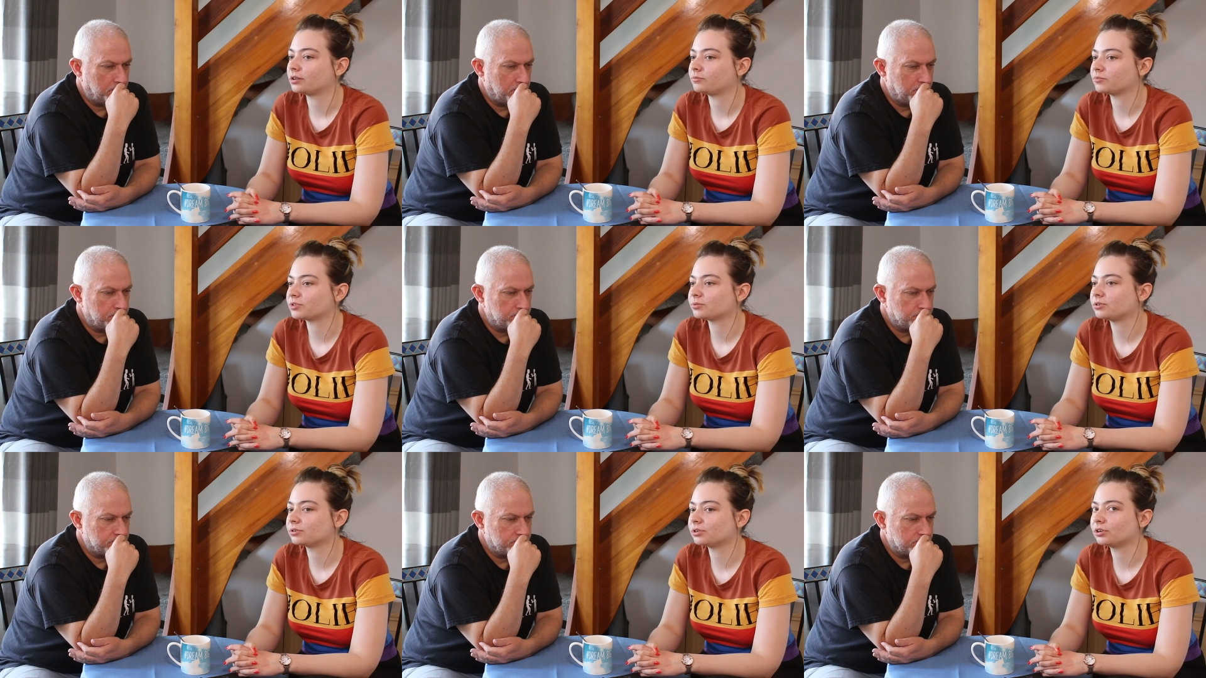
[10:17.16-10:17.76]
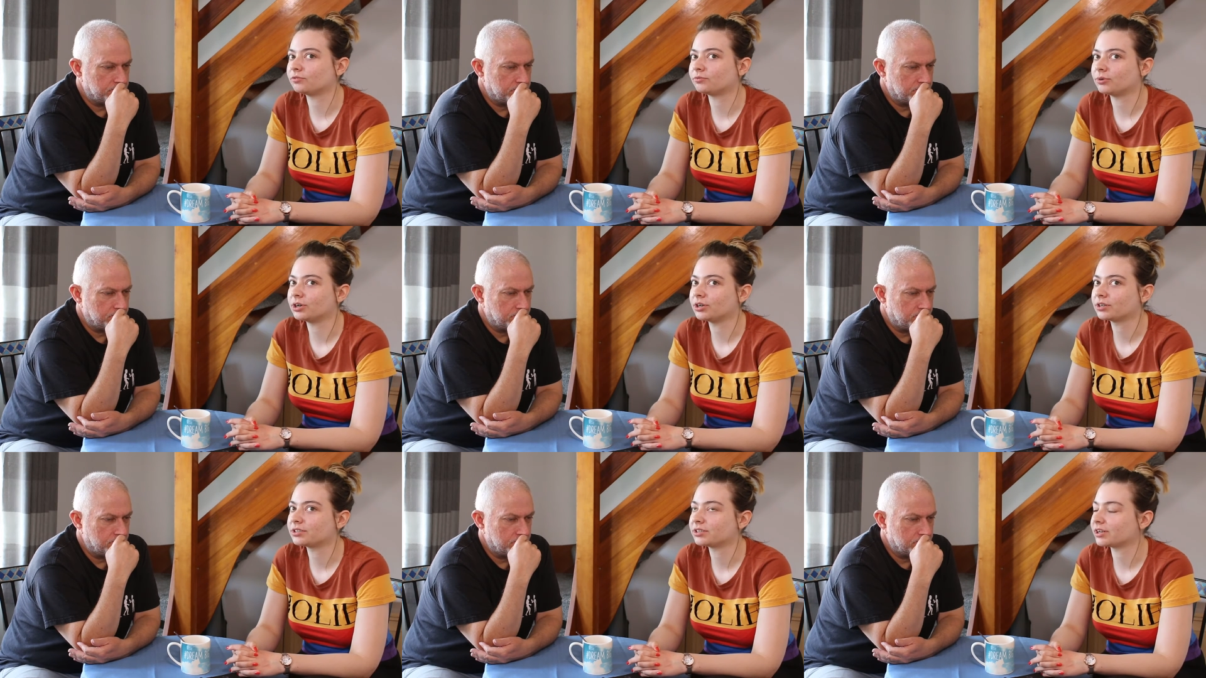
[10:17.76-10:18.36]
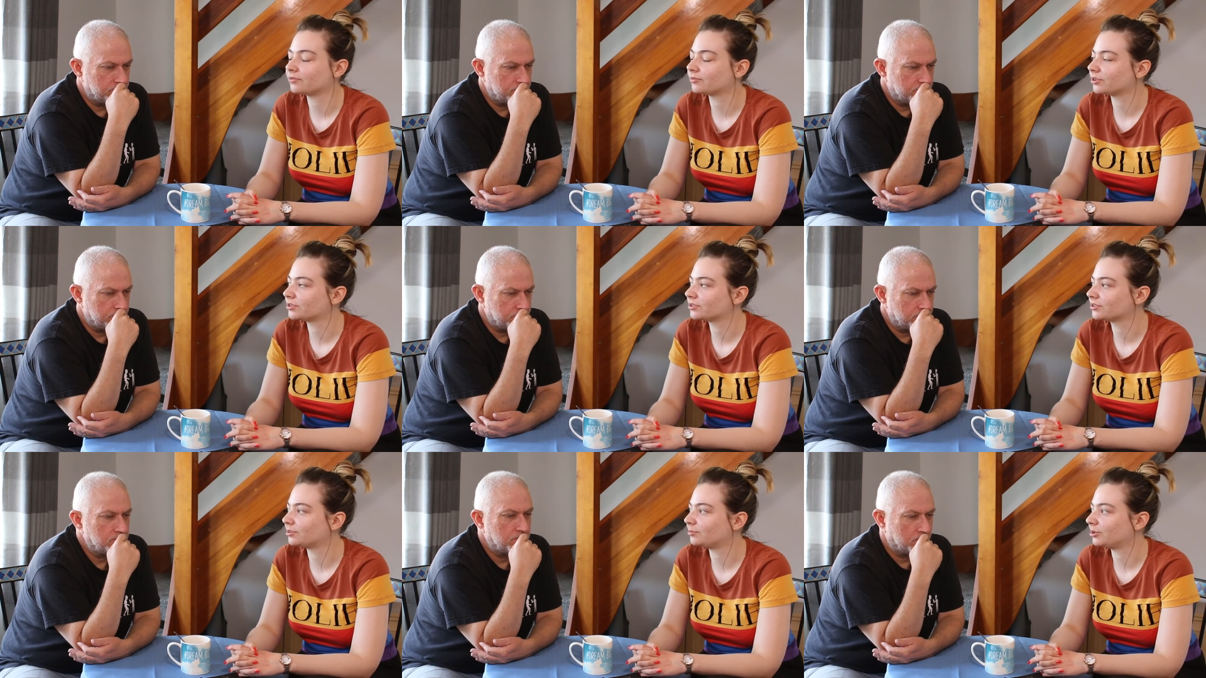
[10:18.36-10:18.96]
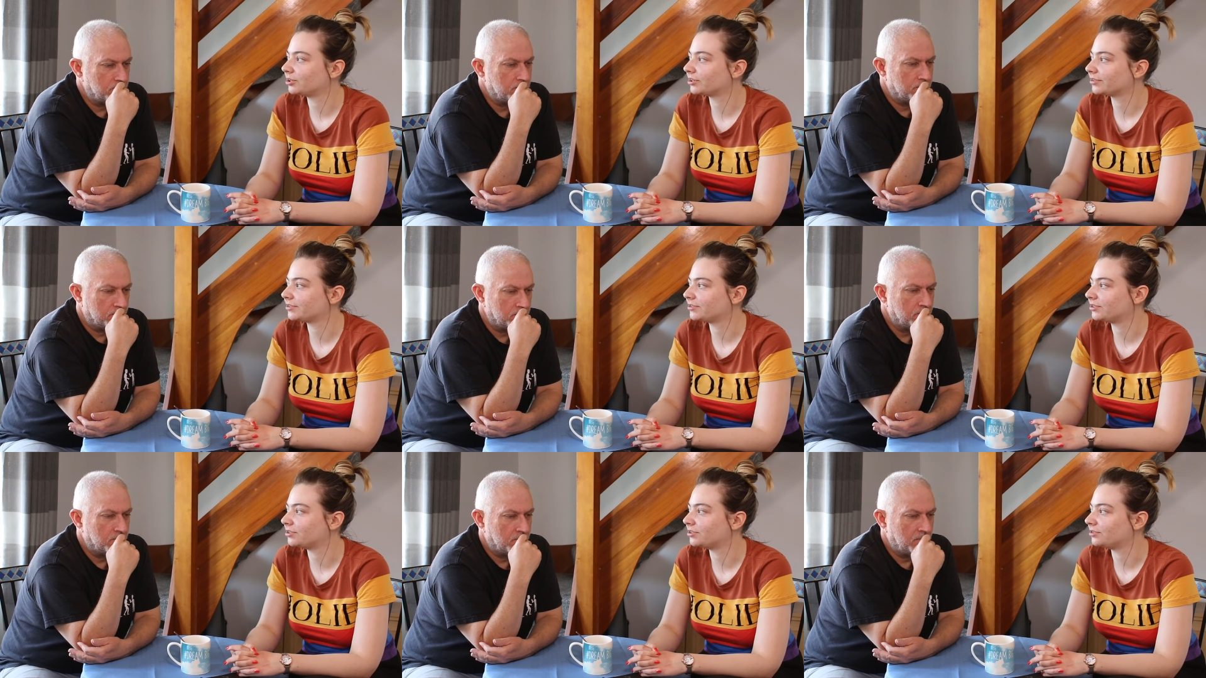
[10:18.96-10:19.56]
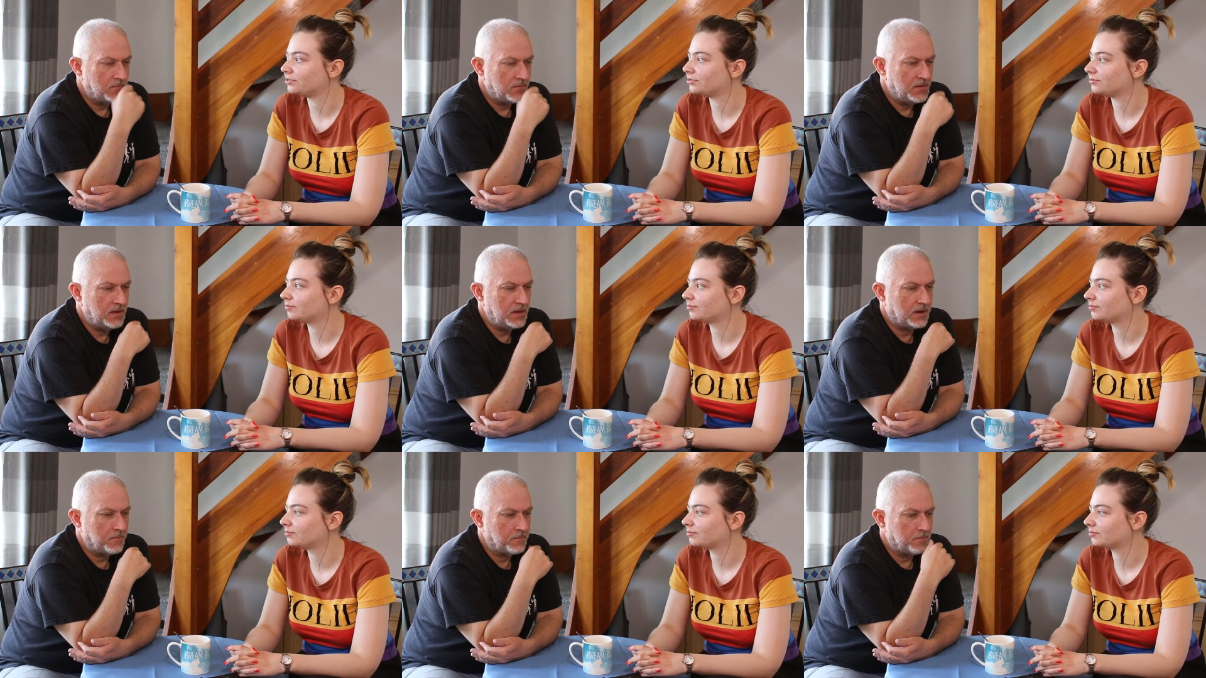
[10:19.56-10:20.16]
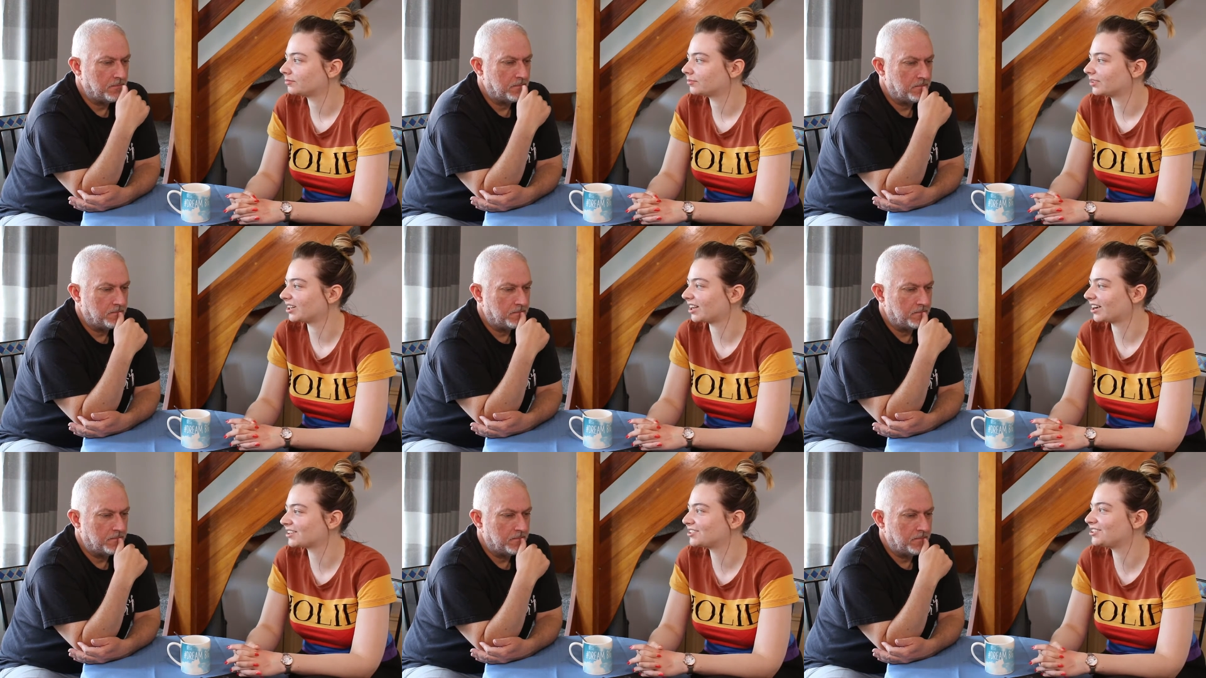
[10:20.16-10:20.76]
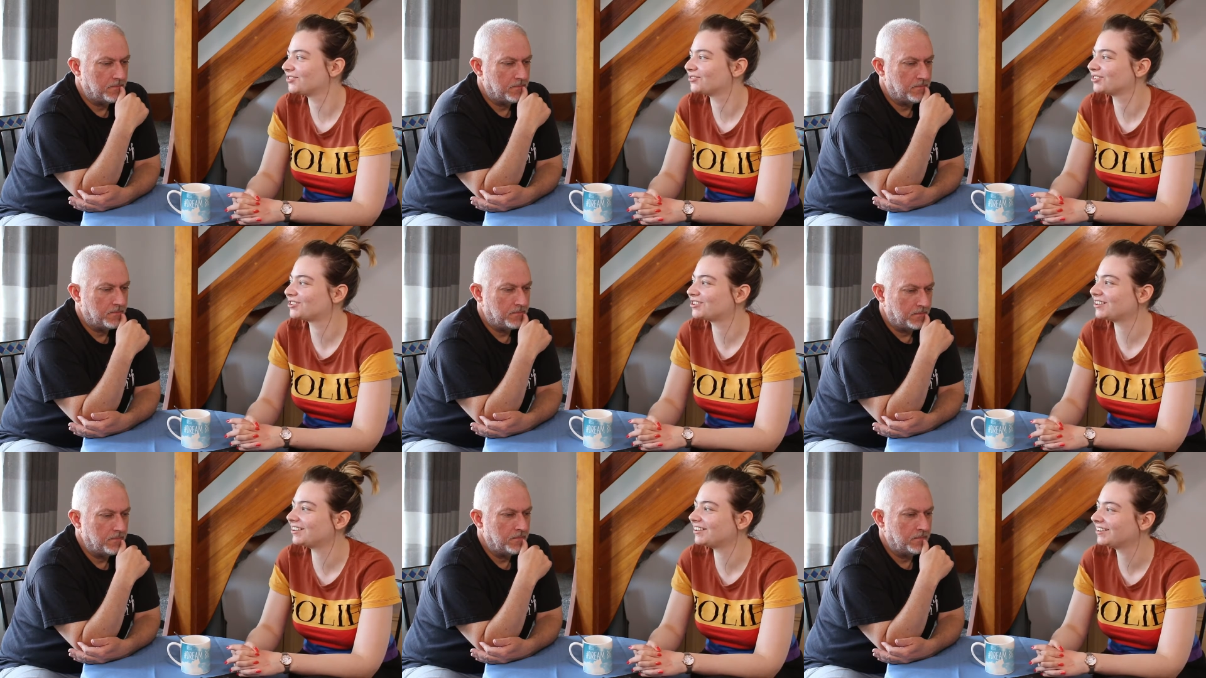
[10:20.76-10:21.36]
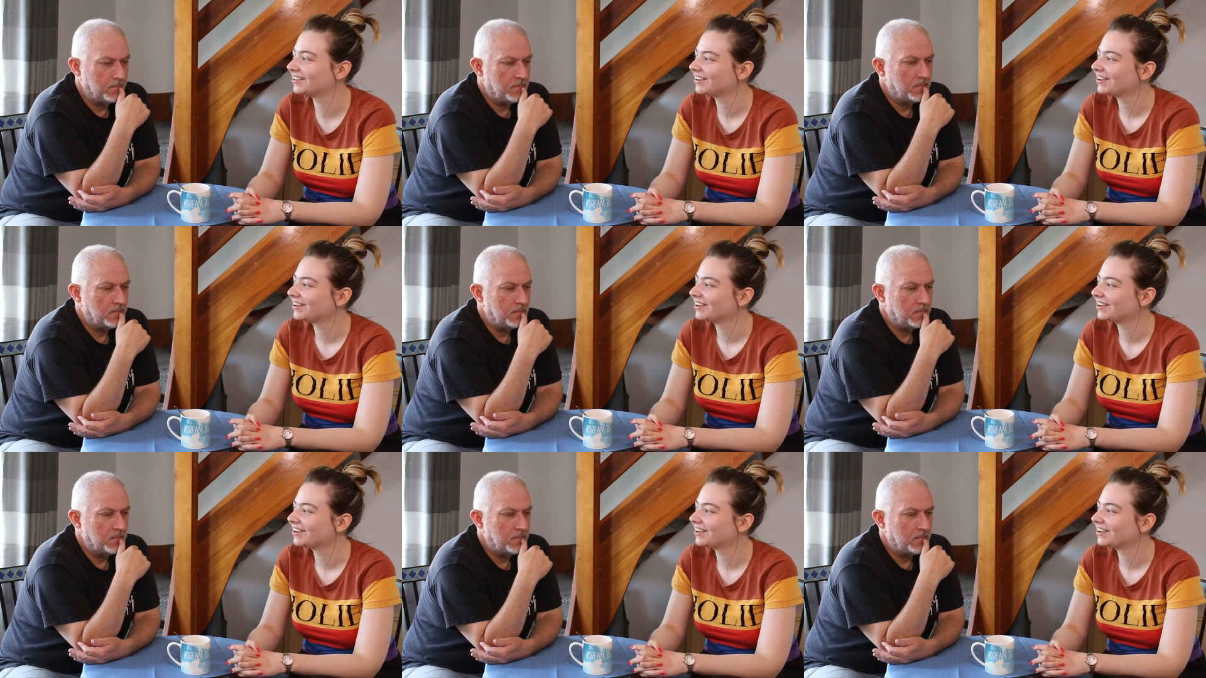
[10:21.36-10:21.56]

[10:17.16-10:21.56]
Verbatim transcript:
Speaker 1: Because um, we do a lot of work together, so it'll be nice to do. Yeah an activity.